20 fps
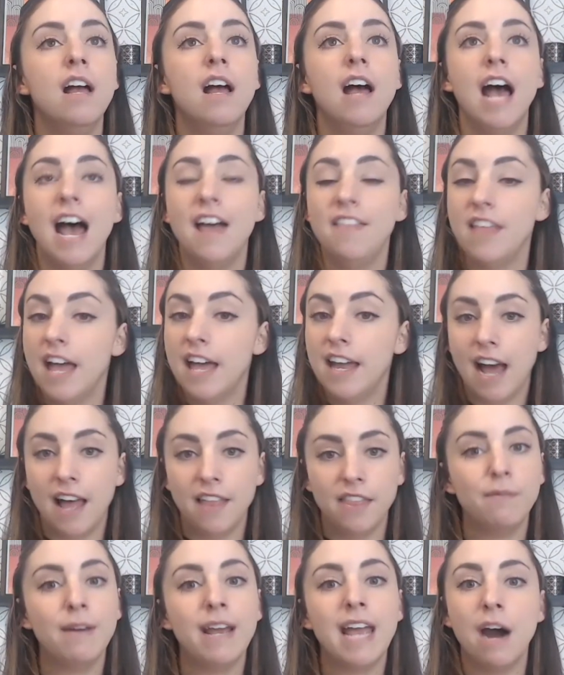And then on
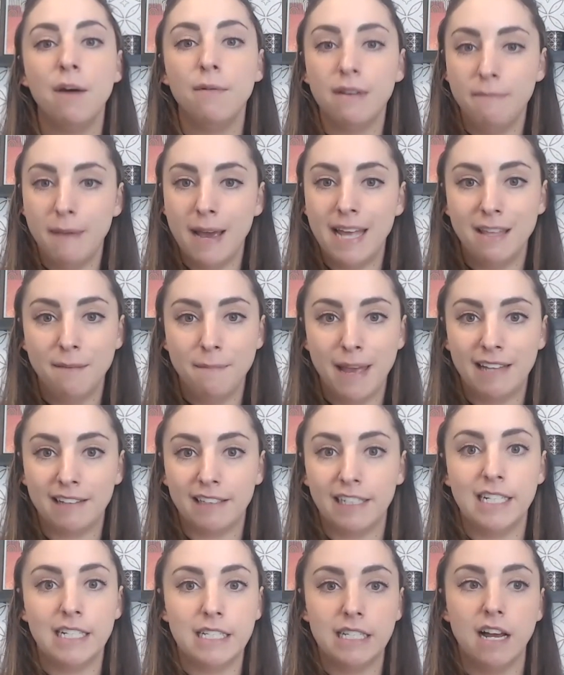the way out, we paid the balance.